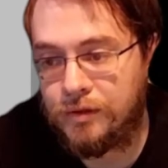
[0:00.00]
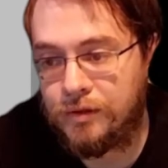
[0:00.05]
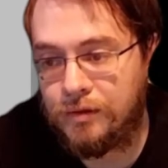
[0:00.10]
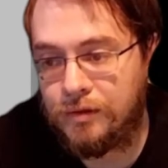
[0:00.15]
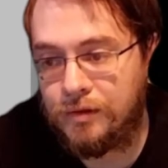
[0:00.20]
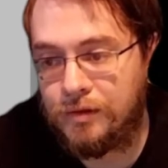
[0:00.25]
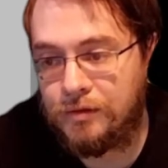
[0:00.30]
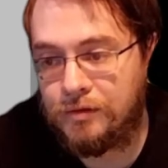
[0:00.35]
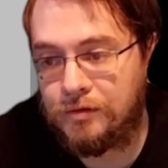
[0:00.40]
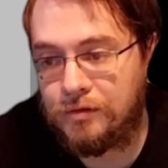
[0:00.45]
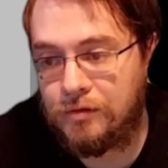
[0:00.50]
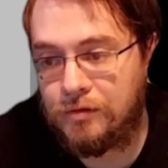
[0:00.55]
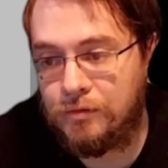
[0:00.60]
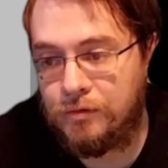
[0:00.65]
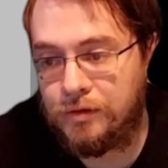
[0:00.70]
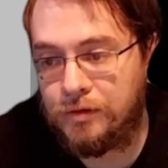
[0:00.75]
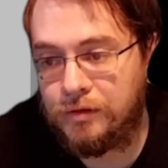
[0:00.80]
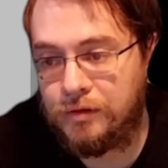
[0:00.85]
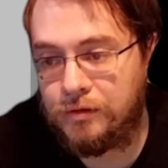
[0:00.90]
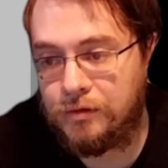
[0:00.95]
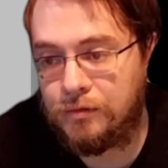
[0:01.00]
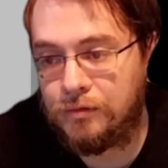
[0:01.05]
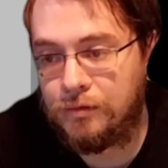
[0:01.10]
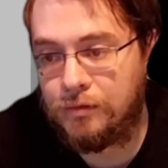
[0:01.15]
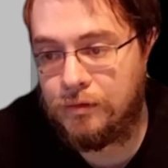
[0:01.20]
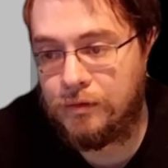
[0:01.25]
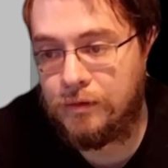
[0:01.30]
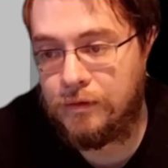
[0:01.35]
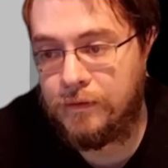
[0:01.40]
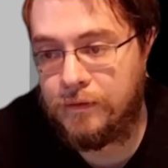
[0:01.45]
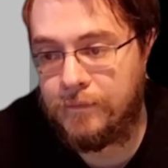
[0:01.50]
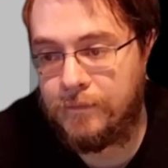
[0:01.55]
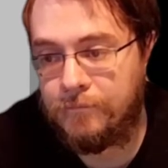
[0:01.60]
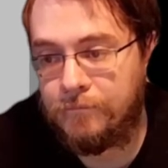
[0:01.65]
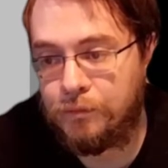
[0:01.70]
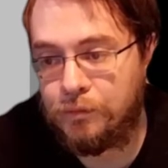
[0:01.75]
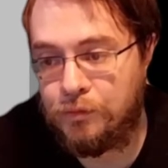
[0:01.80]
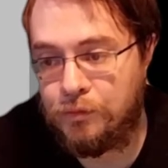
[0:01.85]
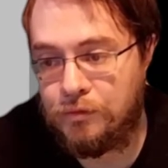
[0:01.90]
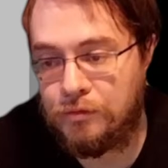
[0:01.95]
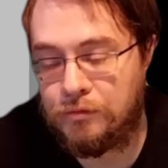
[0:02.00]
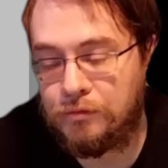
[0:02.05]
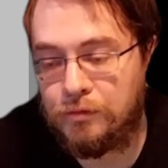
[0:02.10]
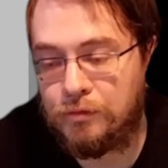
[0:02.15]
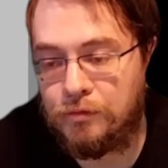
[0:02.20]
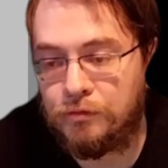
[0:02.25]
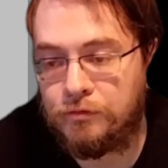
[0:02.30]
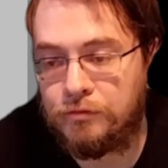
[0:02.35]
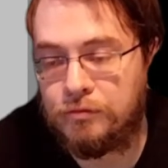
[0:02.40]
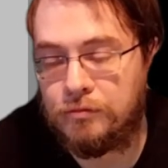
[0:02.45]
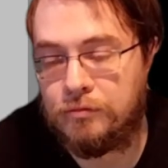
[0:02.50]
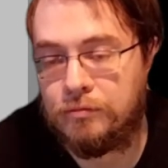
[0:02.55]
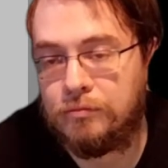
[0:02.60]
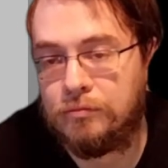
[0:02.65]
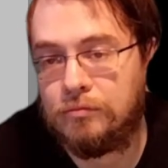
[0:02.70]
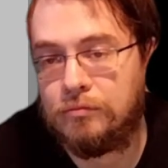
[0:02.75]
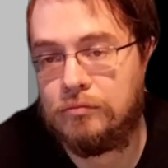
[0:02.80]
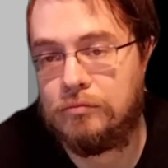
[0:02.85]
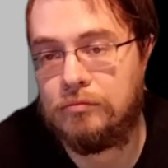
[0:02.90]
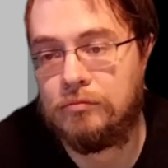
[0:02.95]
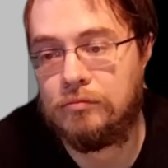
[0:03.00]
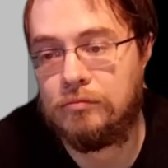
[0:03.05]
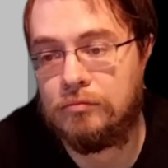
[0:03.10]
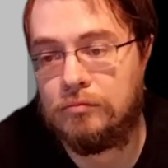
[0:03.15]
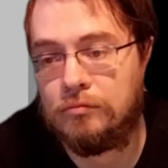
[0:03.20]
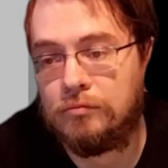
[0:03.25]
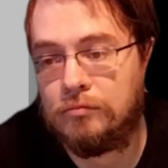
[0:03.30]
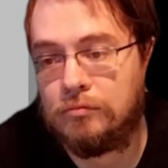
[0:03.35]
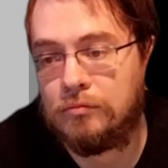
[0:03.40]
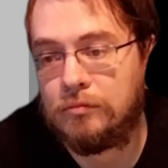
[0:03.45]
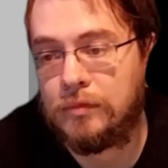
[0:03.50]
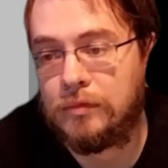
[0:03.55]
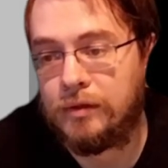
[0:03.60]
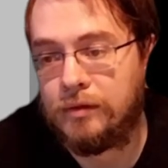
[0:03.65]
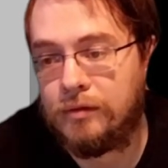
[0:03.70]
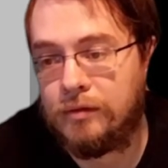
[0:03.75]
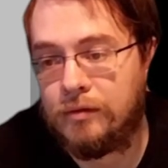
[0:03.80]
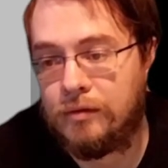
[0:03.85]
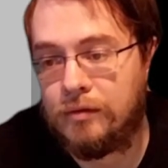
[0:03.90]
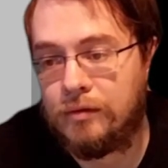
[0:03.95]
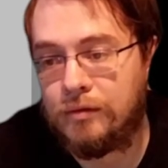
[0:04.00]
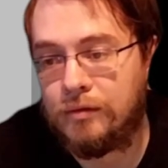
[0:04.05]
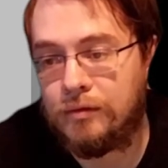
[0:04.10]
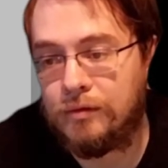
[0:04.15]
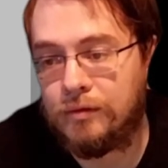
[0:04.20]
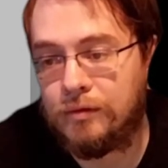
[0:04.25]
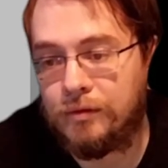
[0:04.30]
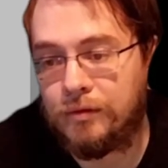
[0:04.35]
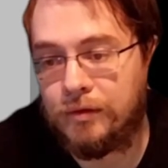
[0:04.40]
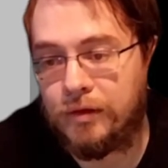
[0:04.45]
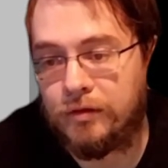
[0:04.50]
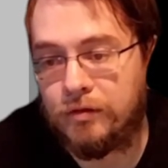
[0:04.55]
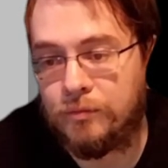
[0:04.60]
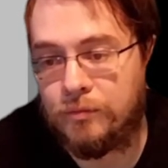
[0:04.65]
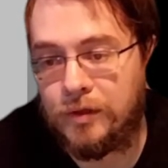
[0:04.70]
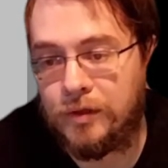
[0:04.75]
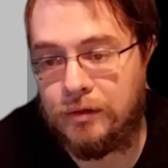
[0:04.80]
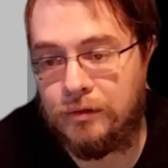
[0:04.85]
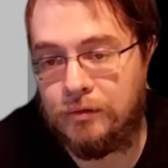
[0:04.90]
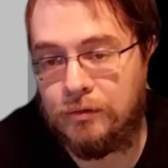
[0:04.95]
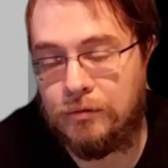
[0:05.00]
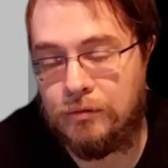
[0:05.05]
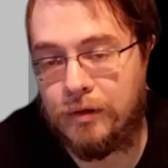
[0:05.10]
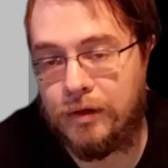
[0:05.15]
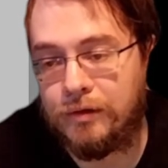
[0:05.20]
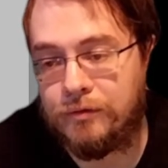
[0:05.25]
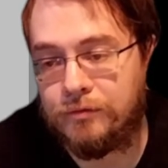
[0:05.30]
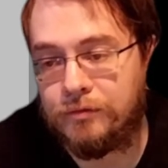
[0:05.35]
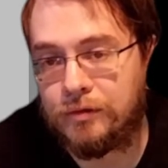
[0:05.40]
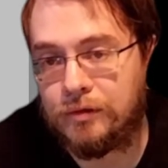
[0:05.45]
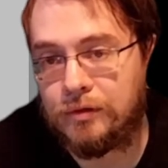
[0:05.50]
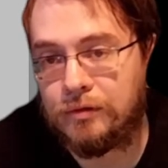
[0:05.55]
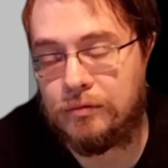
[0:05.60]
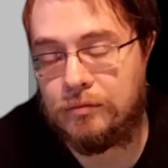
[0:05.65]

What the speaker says: It's going through the roof. They're going to have to make a new graphic.